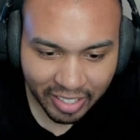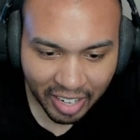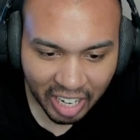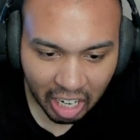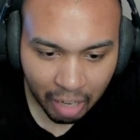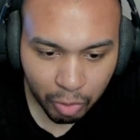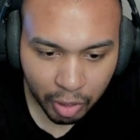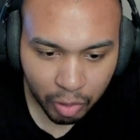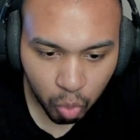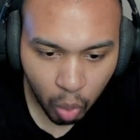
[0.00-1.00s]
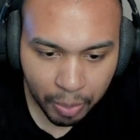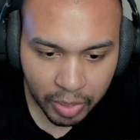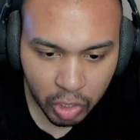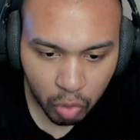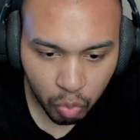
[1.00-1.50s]
upgrade
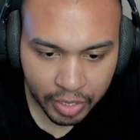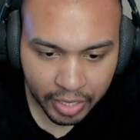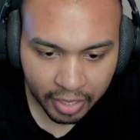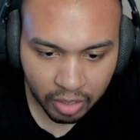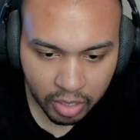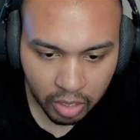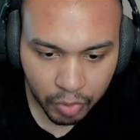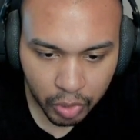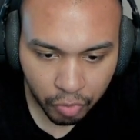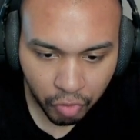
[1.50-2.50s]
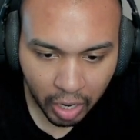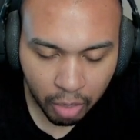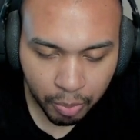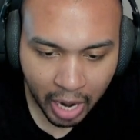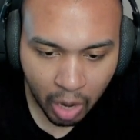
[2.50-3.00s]
weapons to ridiculous levels of
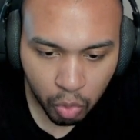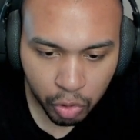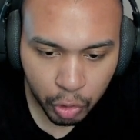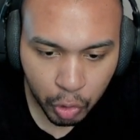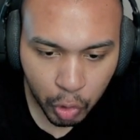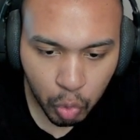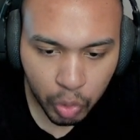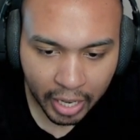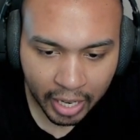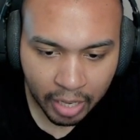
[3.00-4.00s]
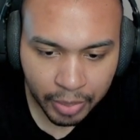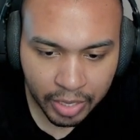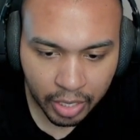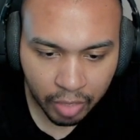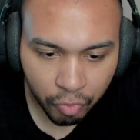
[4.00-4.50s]
firepower, nuke enemies
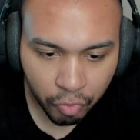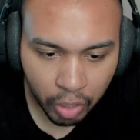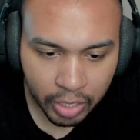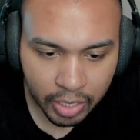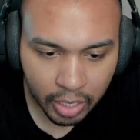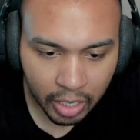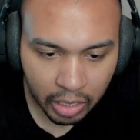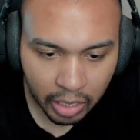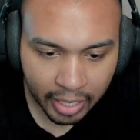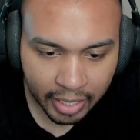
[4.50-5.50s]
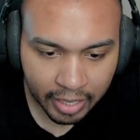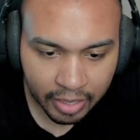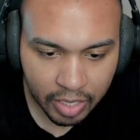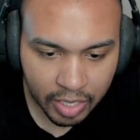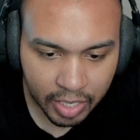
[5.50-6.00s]
and friends alike in
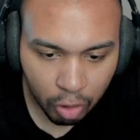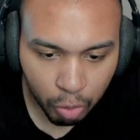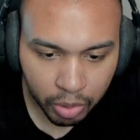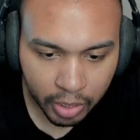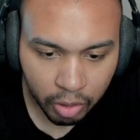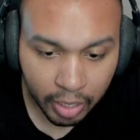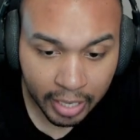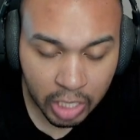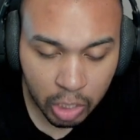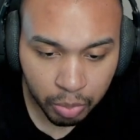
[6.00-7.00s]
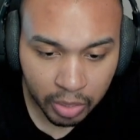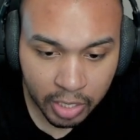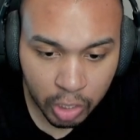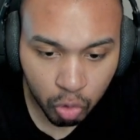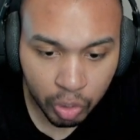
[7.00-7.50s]
the single player and split
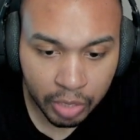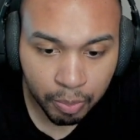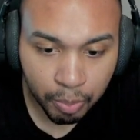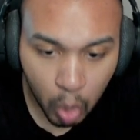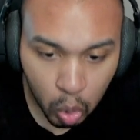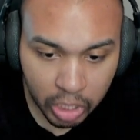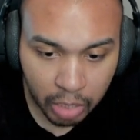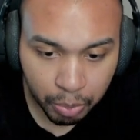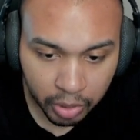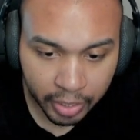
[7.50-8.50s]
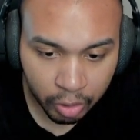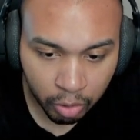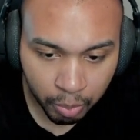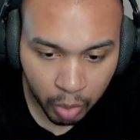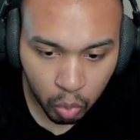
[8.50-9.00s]
screen multiplayer
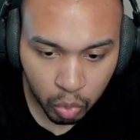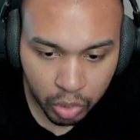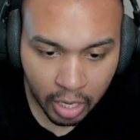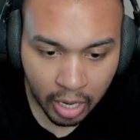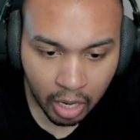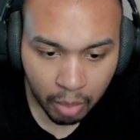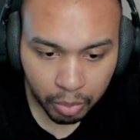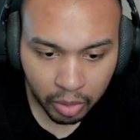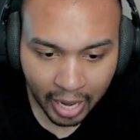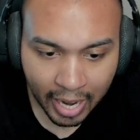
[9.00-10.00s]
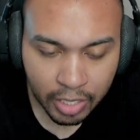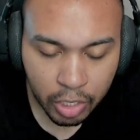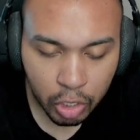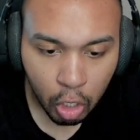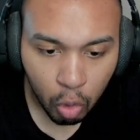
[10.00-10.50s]
modes.
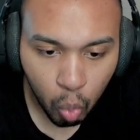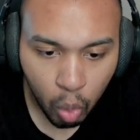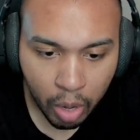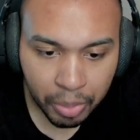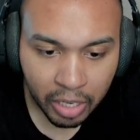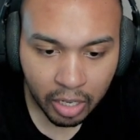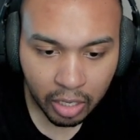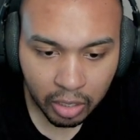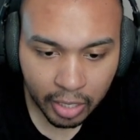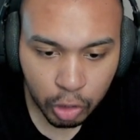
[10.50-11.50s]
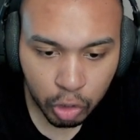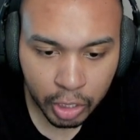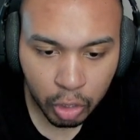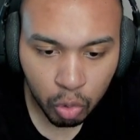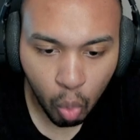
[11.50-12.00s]
Blast, whip,
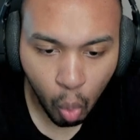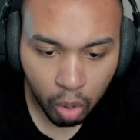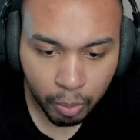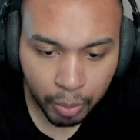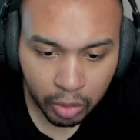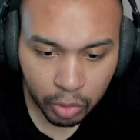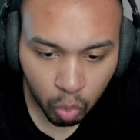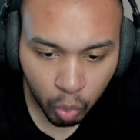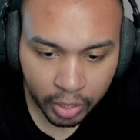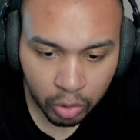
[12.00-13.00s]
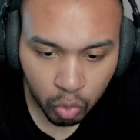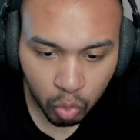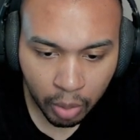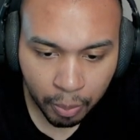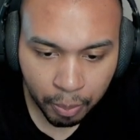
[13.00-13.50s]
electrocute, or melt your way through
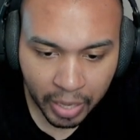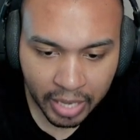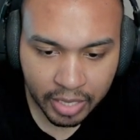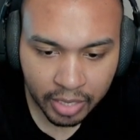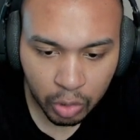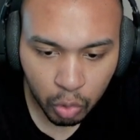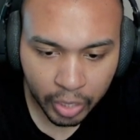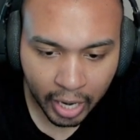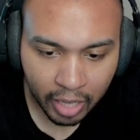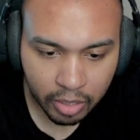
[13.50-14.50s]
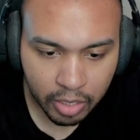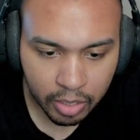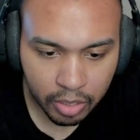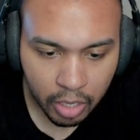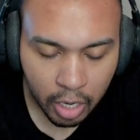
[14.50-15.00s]
amazing new
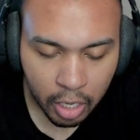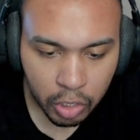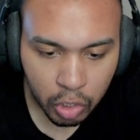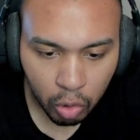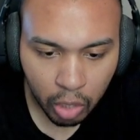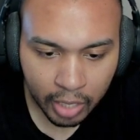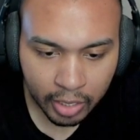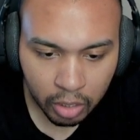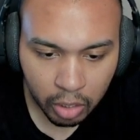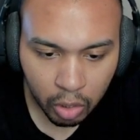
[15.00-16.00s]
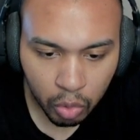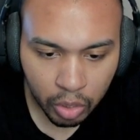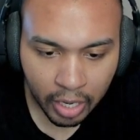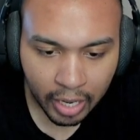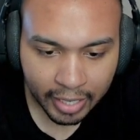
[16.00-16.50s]
galaxies. So lock and load
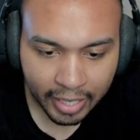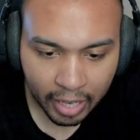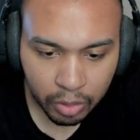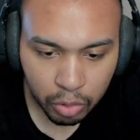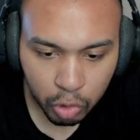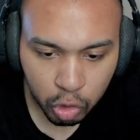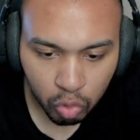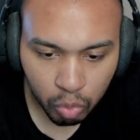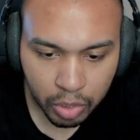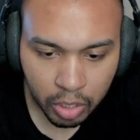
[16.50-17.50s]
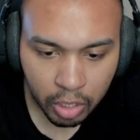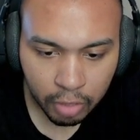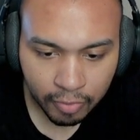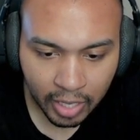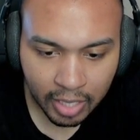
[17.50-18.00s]
and gather the troops.
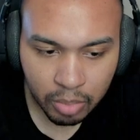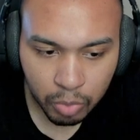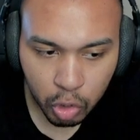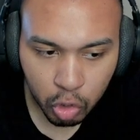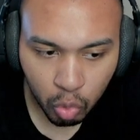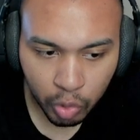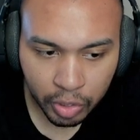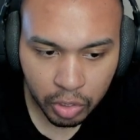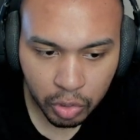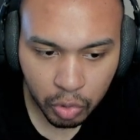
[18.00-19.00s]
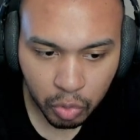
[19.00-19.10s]
You've got some destroying to do.